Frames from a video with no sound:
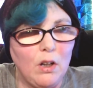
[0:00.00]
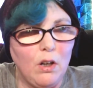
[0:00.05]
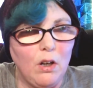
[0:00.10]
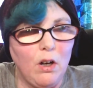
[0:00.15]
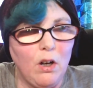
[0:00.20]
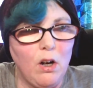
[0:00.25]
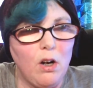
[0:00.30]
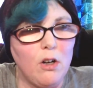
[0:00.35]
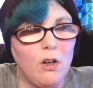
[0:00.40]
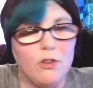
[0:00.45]

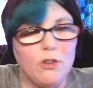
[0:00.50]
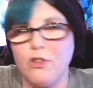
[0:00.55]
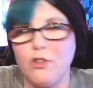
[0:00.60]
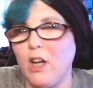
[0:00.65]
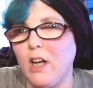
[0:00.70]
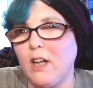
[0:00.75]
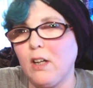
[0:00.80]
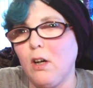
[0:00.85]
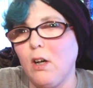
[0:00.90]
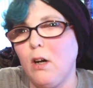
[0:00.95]
heart
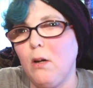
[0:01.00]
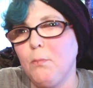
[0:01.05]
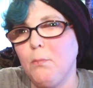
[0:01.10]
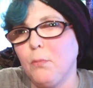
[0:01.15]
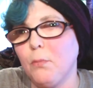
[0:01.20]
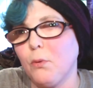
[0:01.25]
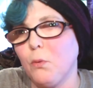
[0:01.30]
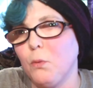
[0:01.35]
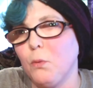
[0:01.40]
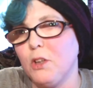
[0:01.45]

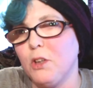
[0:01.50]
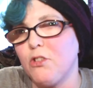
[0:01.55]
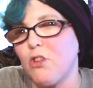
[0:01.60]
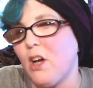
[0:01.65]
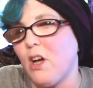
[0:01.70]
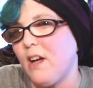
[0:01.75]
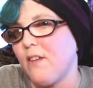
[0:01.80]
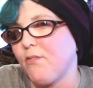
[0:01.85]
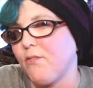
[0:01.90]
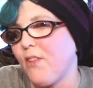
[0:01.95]
checkup, which
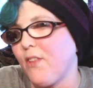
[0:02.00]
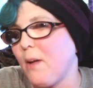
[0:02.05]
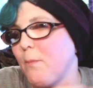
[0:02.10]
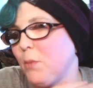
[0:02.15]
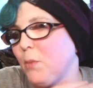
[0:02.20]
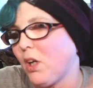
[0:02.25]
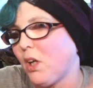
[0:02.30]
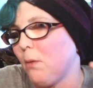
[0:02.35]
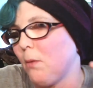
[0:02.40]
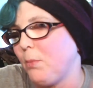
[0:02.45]
I have
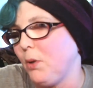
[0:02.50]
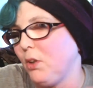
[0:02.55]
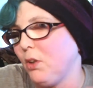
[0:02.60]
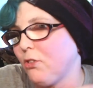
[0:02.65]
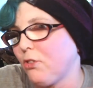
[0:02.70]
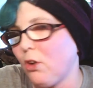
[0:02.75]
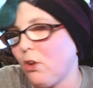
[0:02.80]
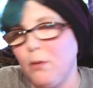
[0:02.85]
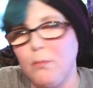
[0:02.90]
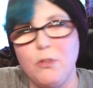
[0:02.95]
them a couple
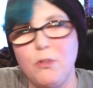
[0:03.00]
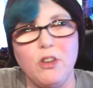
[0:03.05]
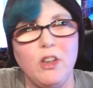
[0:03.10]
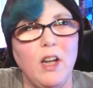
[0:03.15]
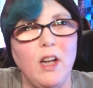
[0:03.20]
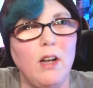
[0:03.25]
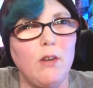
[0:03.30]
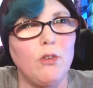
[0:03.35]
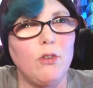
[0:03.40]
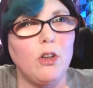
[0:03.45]
of times a
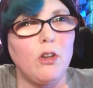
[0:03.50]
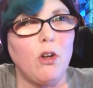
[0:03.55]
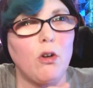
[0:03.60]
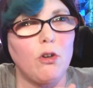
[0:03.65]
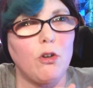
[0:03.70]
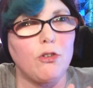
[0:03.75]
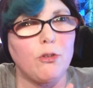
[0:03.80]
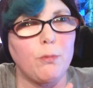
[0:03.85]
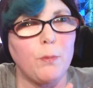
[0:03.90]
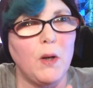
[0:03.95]
year at the
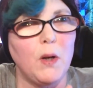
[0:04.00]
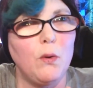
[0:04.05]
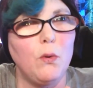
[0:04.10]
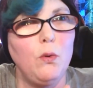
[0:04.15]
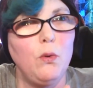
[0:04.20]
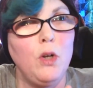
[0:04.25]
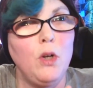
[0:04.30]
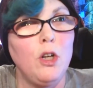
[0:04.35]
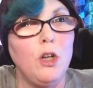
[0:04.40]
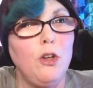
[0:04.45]

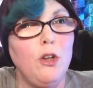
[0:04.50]
hospital.